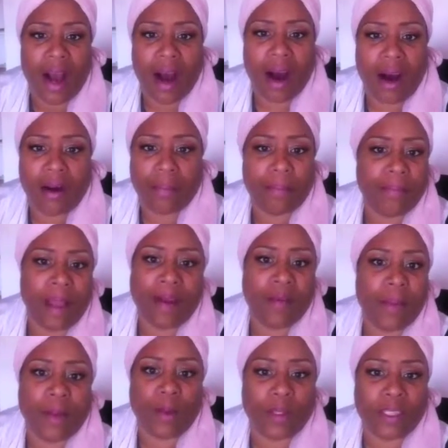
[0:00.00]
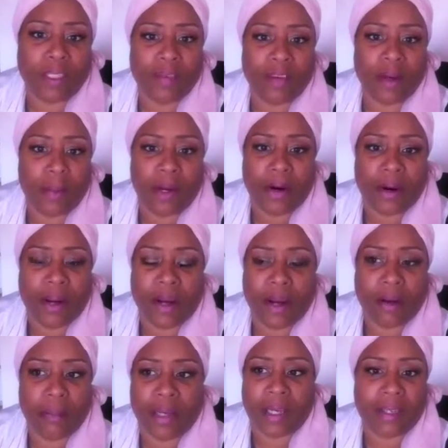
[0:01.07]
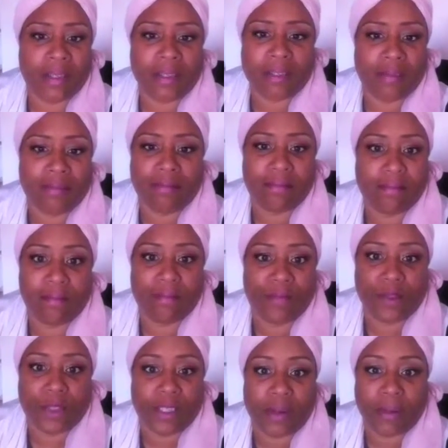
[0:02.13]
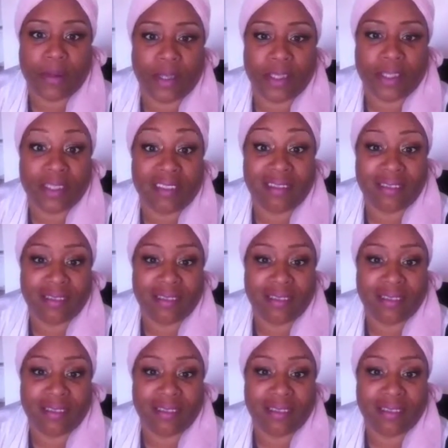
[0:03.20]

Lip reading: Everybody wants to live in America because, for some reason,